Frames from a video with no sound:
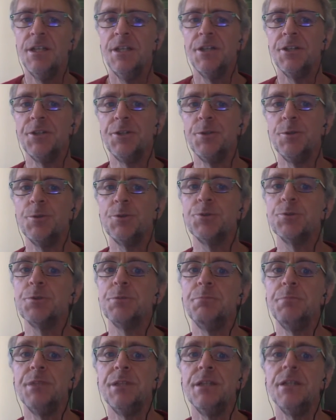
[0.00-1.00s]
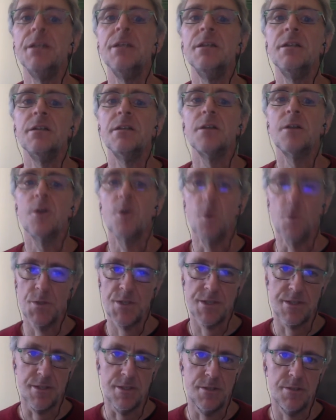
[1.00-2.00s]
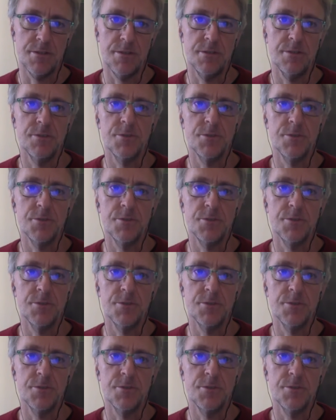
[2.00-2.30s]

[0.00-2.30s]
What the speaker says: you should be constant.